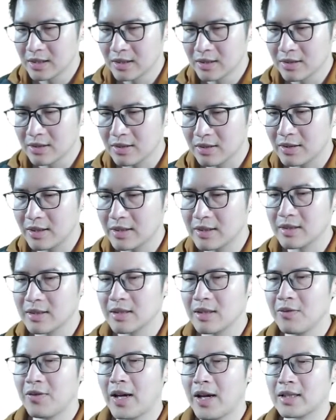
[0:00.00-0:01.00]
So this is
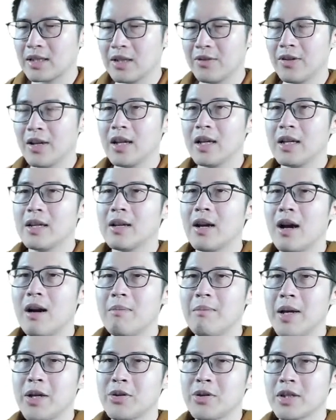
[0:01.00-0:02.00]
effectively a
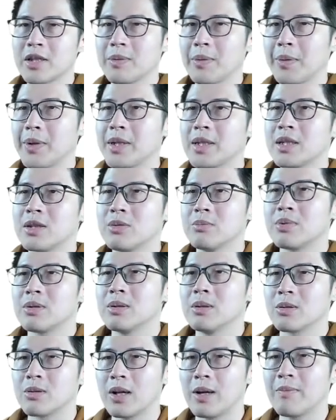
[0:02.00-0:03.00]
matrix multiplication
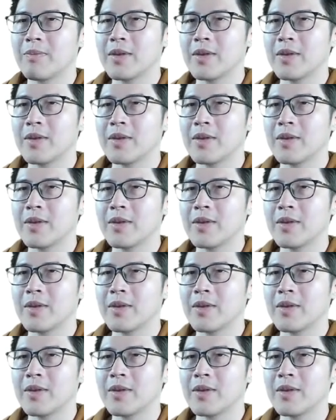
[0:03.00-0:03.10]
program